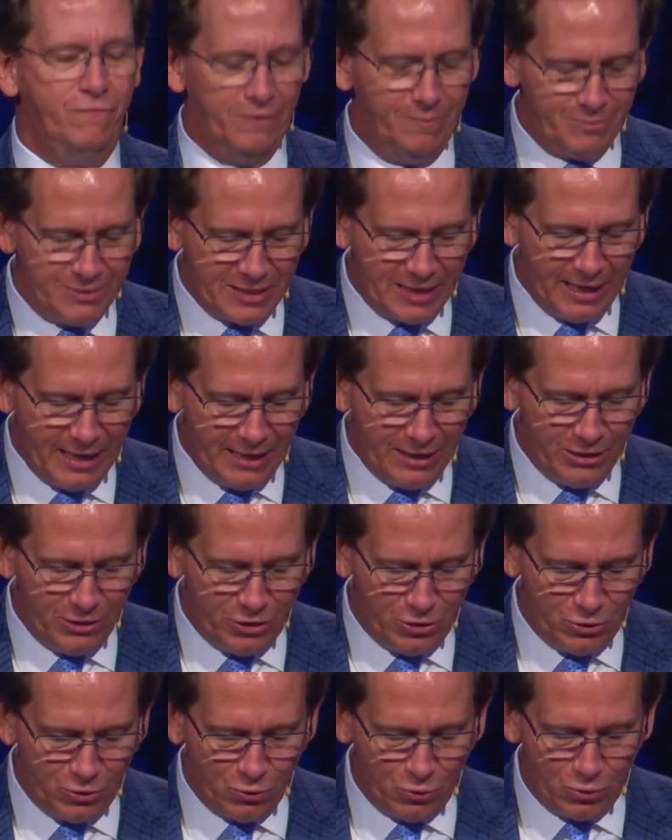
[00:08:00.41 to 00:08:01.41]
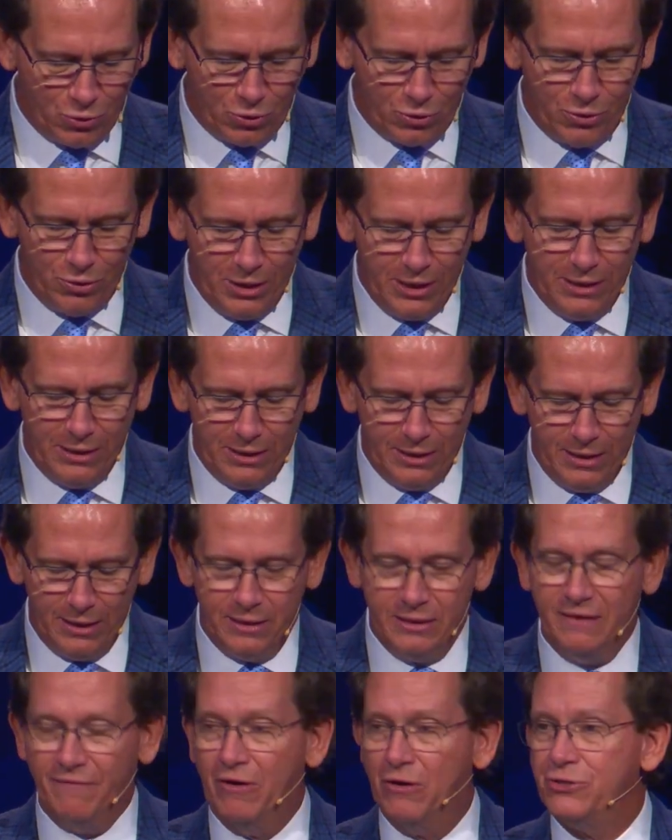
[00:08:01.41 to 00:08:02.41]
obtained your
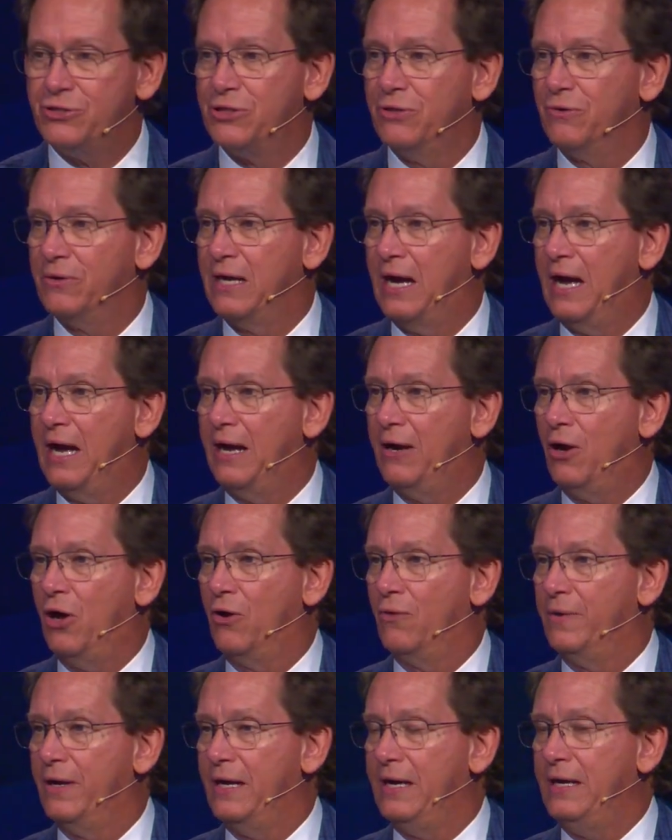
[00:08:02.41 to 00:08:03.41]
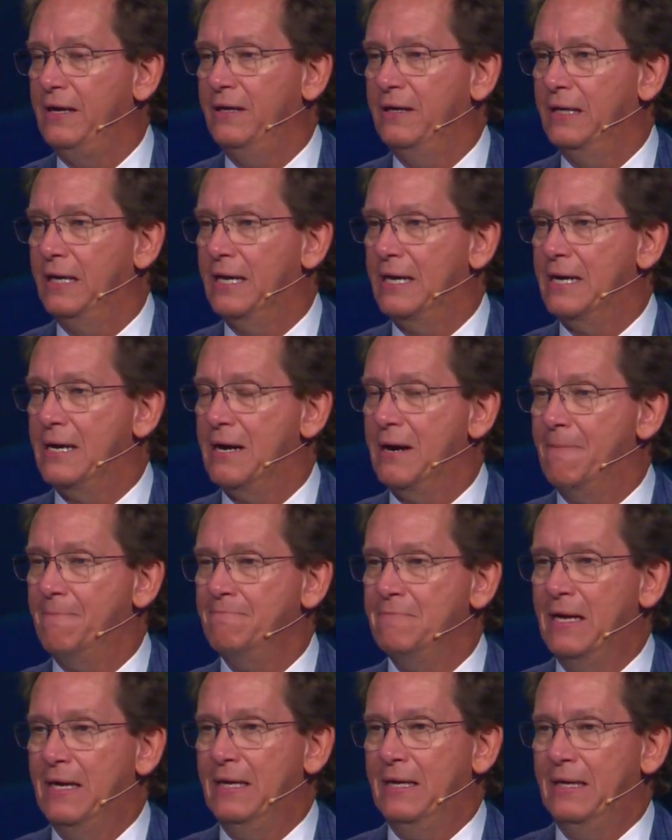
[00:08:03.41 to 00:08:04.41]
devotional guide already.
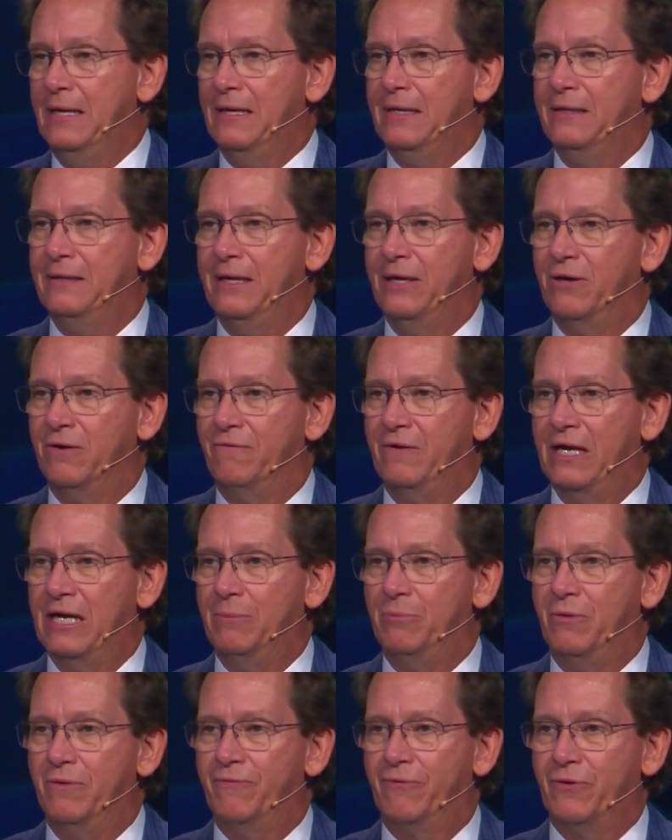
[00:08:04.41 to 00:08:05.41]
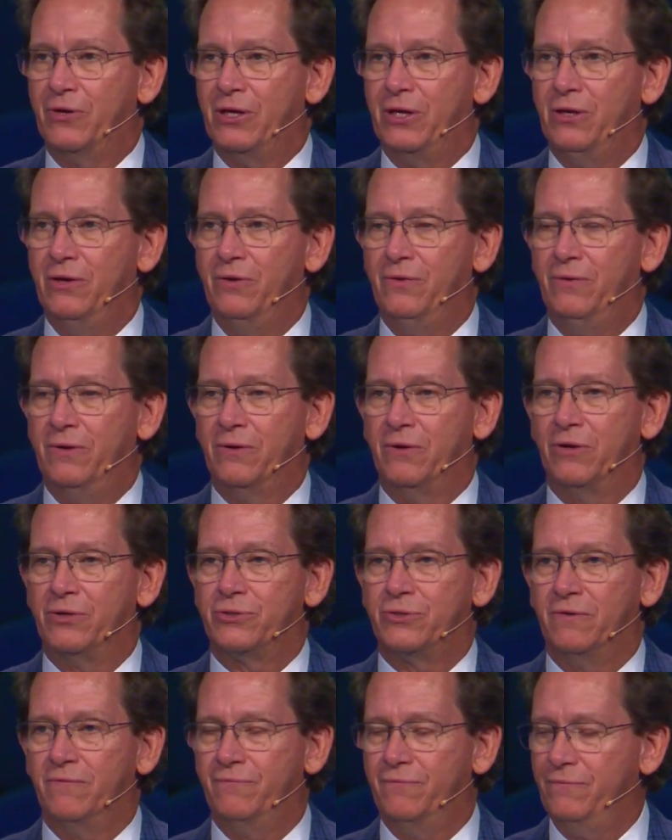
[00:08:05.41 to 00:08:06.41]
Um, they're available for you. They're
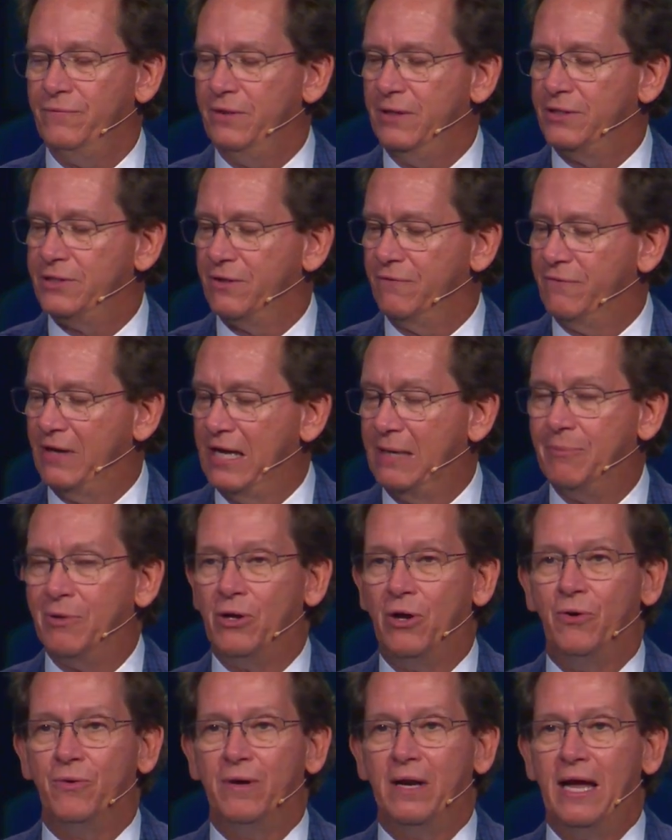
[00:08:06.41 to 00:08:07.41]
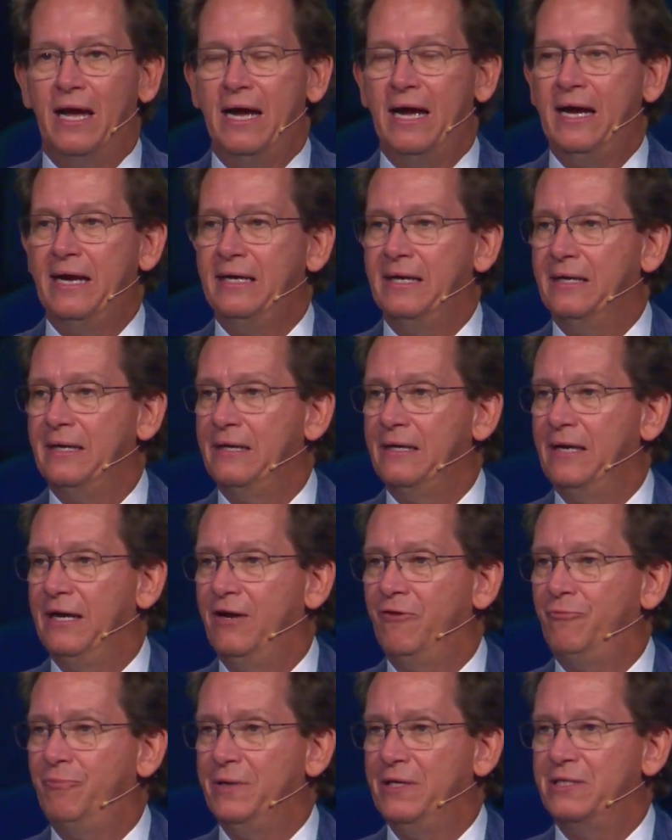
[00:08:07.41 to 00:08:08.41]
also it's available online at
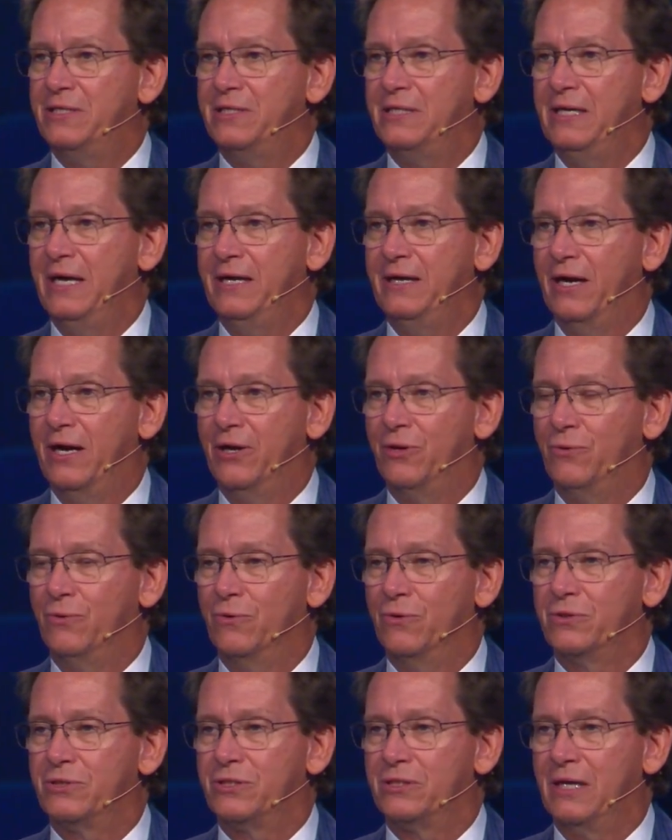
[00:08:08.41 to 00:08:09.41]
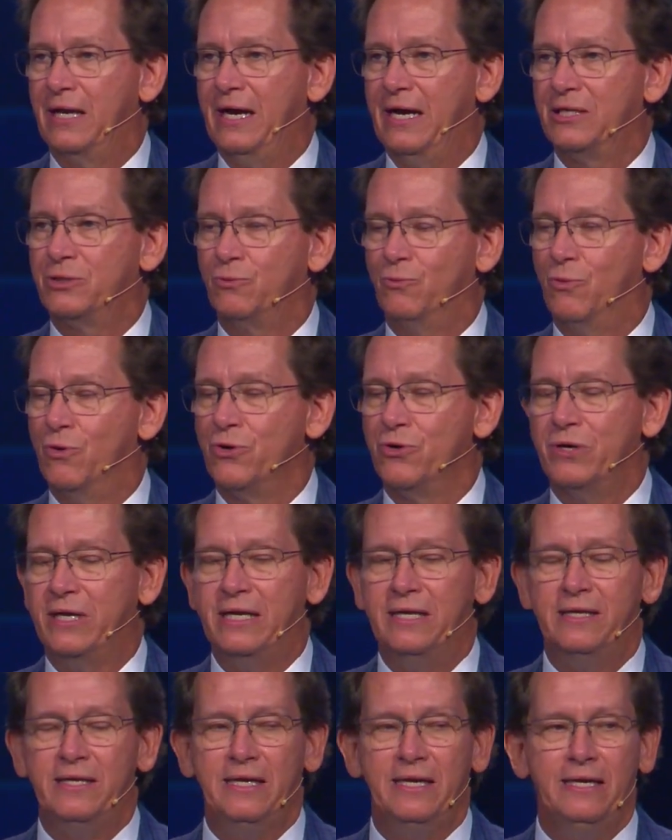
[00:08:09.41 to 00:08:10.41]
fbca.org/word
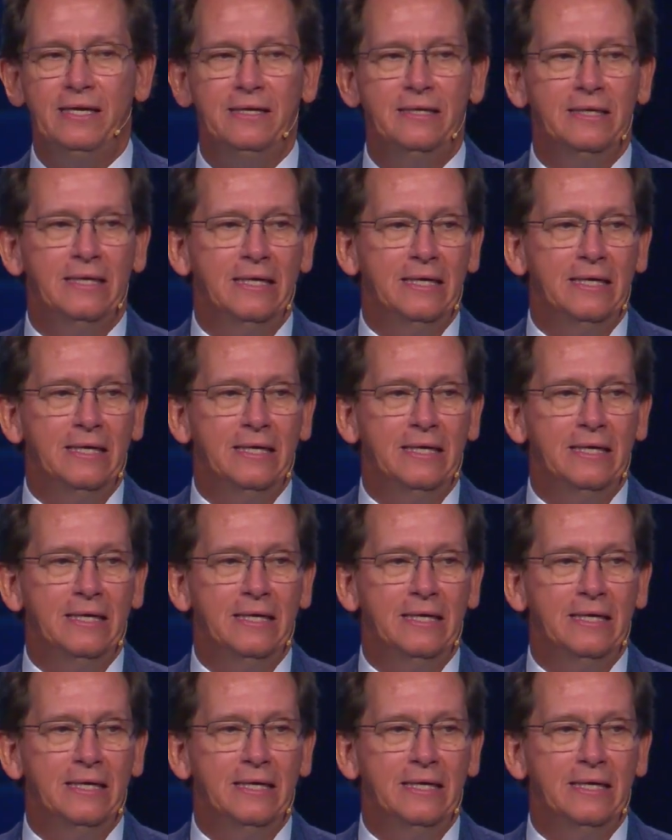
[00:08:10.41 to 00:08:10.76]
indeed.